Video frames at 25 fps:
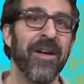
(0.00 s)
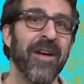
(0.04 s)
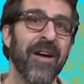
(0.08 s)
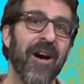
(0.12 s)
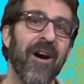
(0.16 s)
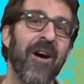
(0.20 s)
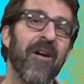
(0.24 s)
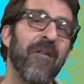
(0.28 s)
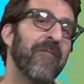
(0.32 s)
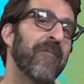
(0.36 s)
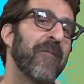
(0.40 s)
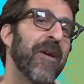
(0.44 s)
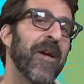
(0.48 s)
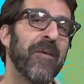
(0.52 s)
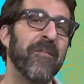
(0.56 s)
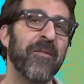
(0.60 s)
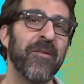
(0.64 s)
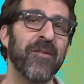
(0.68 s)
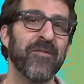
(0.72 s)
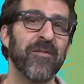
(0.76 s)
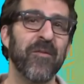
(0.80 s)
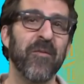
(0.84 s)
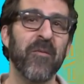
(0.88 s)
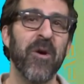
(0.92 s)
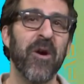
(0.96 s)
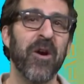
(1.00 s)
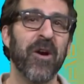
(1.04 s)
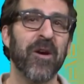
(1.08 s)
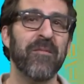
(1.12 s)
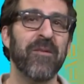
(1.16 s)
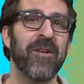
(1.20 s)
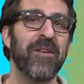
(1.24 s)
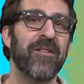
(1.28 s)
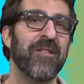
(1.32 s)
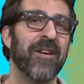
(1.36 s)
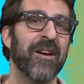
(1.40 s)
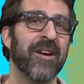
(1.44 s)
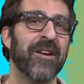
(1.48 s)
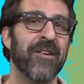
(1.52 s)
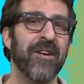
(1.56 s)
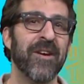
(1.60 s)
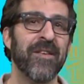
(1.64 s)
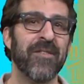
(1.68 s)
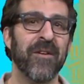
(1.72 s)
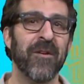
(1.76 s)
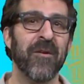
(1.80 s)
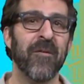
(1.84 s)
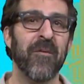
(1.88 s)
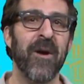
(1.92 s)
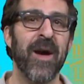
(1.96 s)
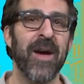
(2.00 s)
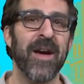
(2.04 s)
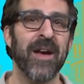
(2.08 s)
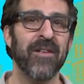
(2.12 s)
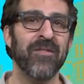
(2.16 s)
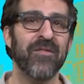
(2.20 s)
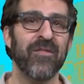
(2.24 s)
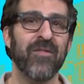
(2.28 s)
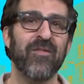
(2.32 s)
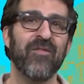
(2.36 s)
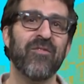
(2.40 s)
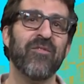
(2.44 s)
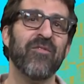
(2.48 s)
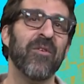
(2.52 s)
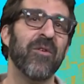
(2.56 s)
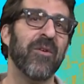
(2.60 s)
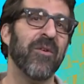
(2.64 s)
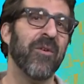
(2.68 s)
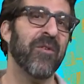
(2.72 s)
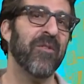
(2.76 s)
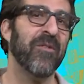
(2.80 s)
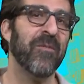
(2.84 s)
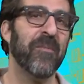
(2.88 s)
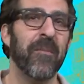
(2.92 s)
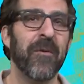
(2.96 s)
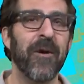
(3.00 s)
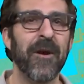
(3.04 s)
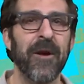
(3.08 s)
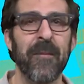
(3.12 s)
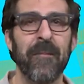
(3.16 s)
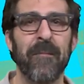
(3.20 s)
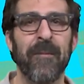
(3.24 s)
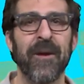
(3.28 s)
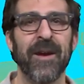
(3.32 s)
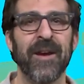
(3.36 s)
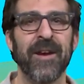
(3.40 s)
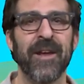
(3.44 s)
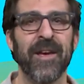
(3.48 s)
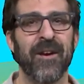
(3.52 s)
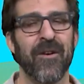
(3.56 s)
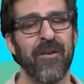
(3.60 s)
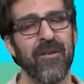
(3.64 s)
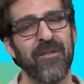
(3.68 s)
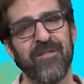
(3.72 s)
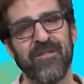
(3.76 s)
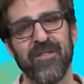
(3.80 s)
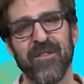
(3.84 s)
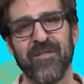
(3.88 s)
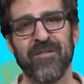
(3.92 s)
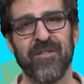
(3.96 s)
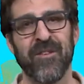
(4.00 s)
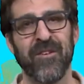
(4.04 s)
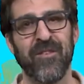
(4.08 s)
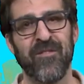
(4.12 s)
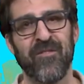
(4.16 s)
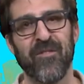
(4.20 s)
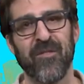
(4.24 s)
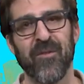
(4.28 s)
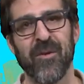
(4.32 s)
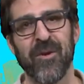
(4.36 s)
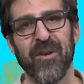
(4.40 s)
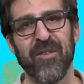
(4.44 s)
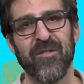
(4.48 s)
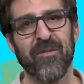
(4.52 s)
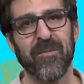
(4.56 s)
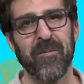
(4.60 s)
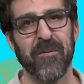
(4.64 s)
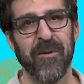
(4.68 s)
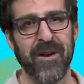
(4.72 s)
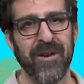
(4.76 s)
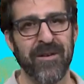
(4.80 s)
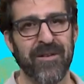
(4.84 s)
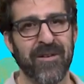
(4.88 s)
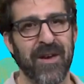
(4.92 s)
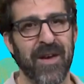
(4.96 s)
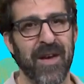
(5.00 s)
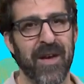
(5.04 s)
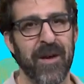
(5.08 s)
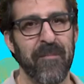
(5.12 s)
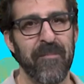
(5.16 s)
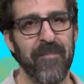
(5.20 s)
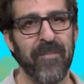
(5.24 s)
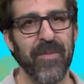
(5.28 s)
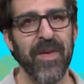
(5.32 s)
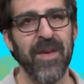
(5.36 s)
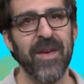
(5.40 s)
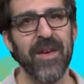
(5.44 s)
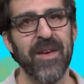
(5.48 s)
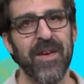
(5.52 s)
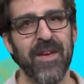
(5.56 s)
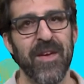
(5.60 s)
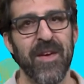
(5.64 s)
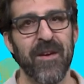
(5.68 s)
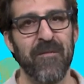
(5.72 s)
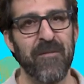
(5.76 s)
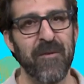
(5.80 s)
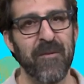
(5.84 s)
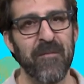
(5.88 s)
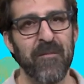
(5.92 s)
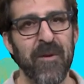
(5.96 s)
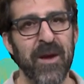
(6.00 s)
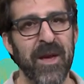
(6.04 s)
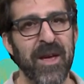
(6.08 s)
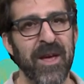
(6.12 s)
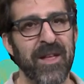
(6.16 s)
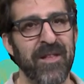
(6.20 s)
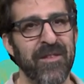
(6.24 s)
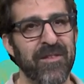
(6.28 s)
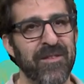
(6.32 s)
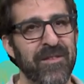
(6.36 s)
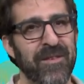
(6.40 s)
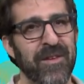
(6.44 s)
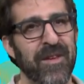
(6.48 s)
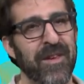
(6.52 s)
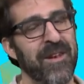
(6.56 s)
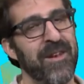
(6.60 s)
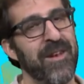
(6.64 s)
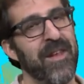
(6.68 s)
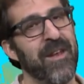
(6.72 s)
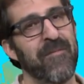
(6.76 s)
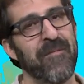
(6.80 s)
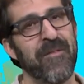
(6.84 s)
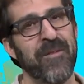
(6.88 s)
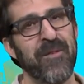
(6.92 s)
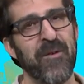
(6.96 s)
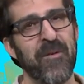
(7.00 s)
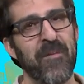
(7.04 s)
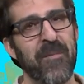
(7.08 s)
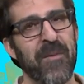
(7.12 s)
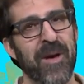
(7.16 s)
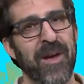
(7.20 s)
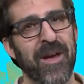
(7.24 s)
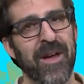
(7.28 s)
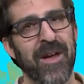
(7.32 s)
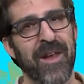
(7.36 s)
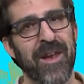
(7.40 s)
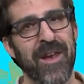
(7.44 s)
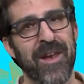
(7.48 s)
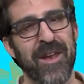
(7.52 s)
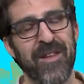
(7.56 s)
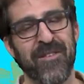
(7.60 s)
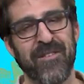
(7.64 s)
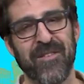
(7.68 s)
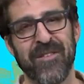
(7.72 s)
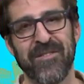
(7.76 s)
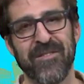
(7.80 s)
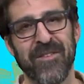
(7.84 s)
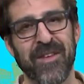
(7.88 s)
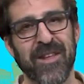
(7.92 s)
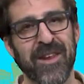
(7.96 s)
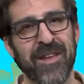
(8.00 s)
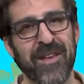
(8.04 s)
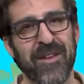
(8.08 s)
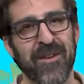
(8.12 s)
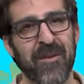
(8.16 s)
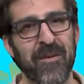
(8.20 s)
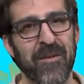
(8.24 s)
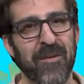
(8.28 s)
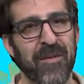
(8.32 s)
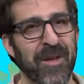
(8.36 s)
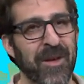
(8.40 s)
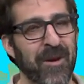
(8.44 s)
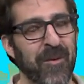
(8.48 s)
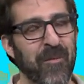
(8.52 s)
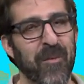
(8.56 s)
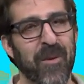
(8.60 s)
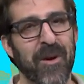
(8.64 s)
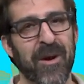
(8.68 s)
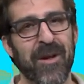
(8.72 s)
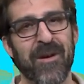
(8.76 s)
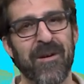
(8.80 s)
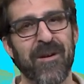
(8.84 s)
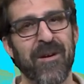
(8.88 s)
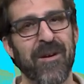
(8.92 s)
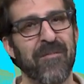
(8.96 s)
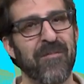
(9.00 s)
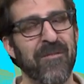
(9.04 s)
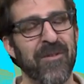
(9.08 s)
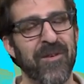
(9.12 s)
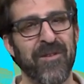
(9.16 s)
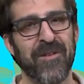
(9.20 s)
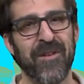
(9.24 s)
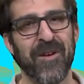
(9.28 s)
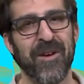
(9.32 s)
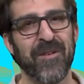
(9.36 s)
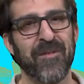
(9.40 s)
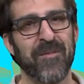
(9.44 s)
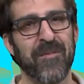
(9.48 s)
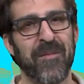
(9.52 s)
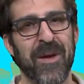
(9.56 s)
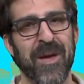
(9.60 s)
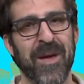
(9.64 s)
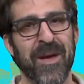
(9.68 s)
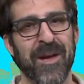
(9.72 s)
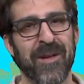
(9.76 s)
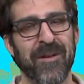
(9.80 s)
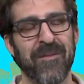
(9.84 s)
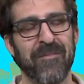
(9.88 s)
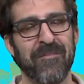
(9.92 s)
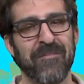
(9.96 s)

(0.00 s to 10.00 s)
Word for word: All families are welcome to decorate their wagons or strollers, bring a picnic, or just enjoy springtime. If it rains, never you mind. Just let it go like water off a duck's back.